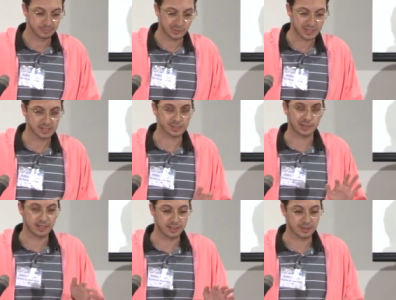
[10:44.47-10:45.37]
This is
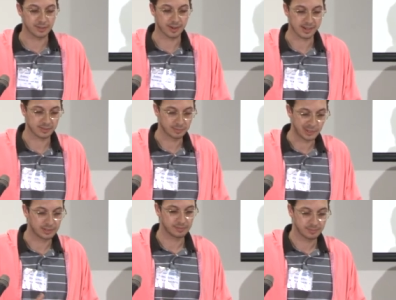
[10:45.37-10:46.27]
slightly theoretical,
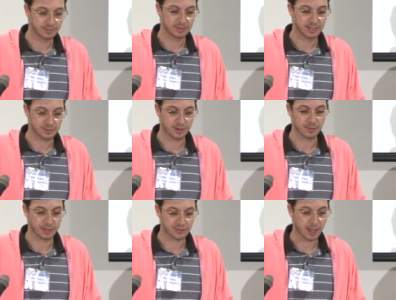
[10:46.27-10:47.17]
but it's very
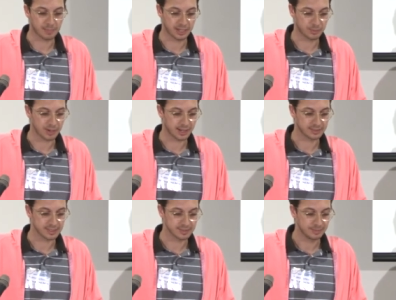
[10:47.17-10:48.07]
much happening in practice.